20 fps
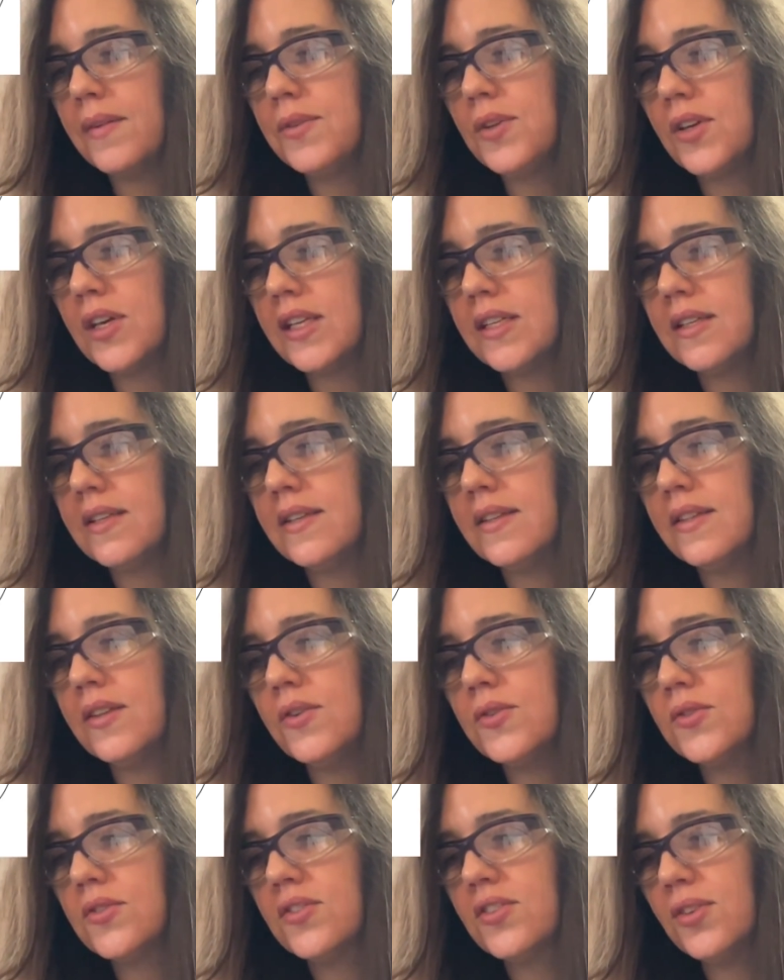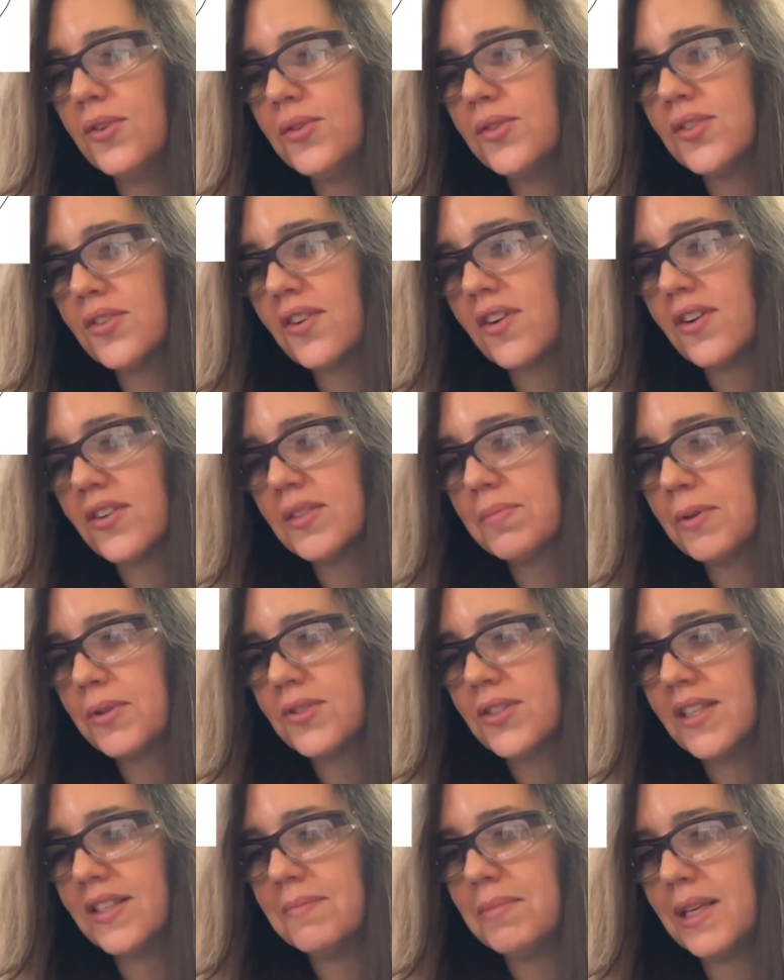you can those are all
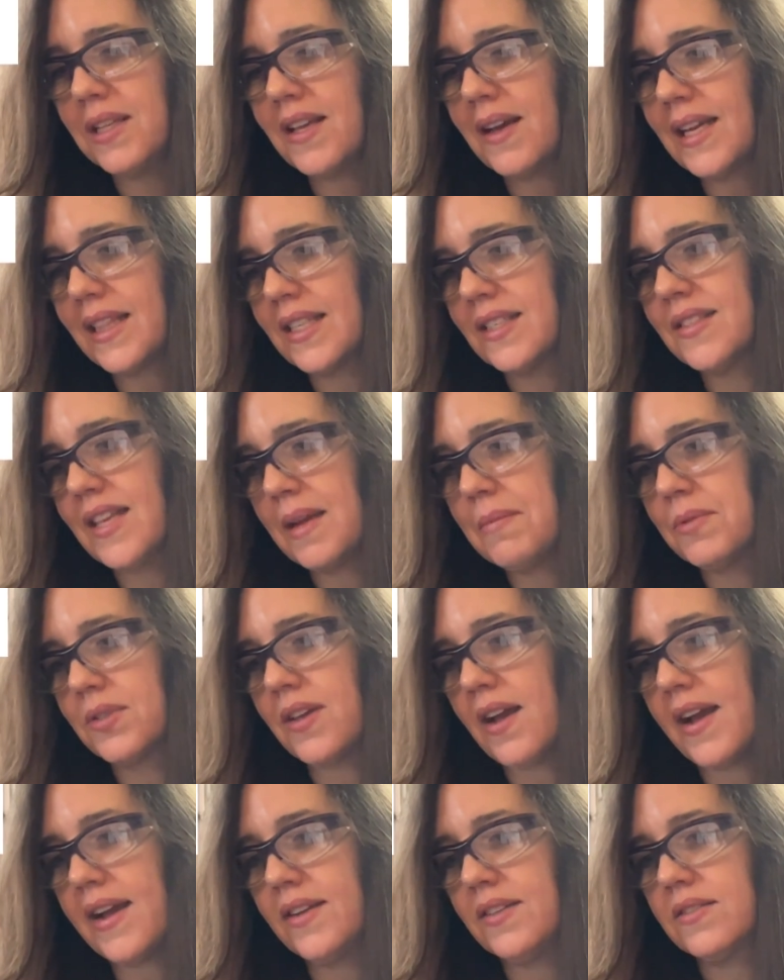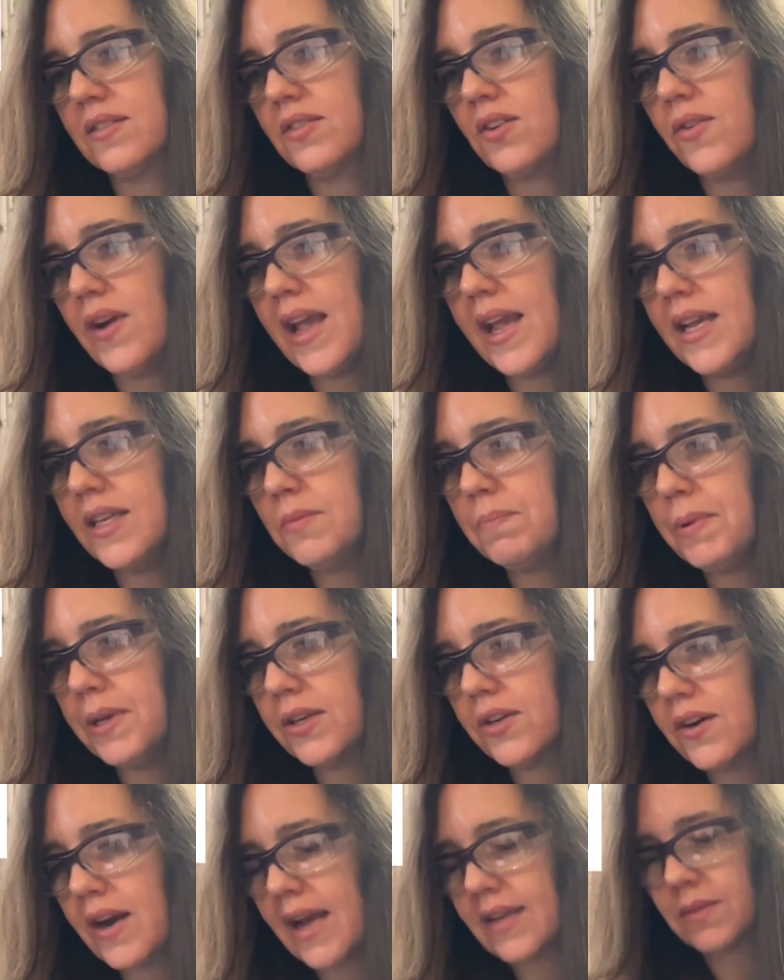supposed to be like the same size. So A's
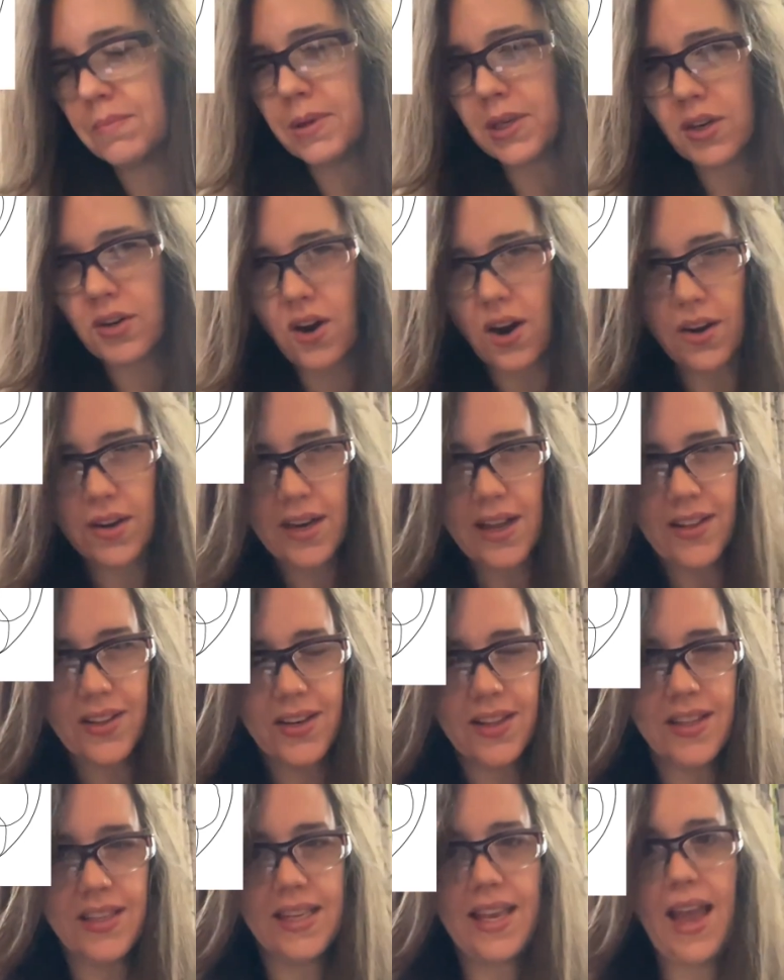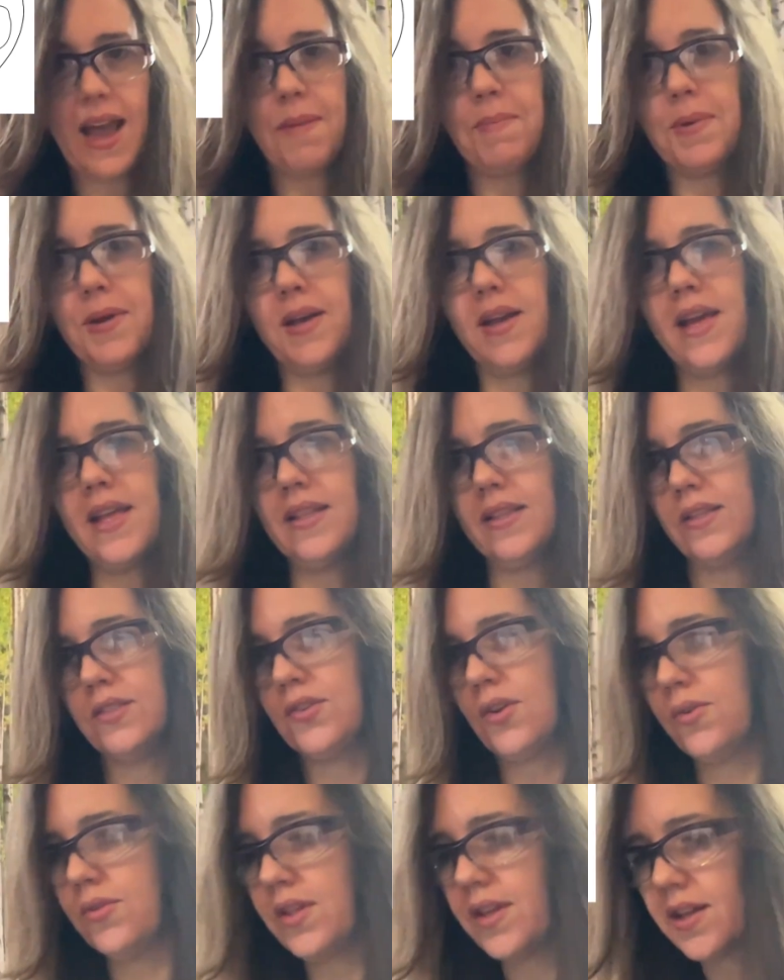bigger, has a bigger cardinality than kappa, and
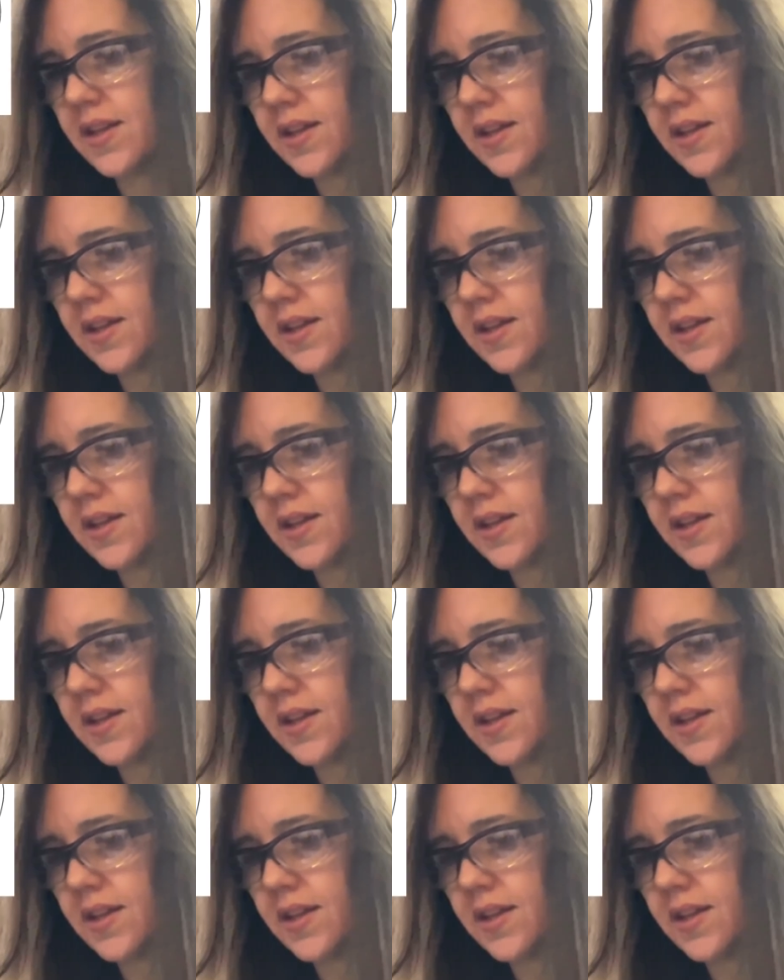so